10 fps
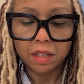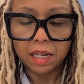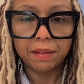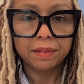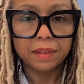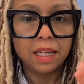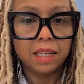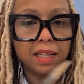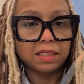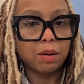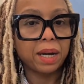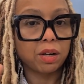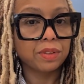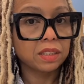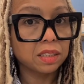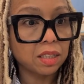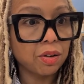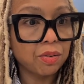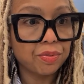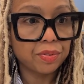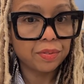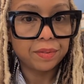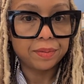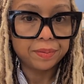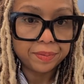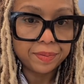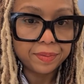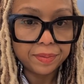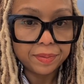okay, go back over to the stove. Okay,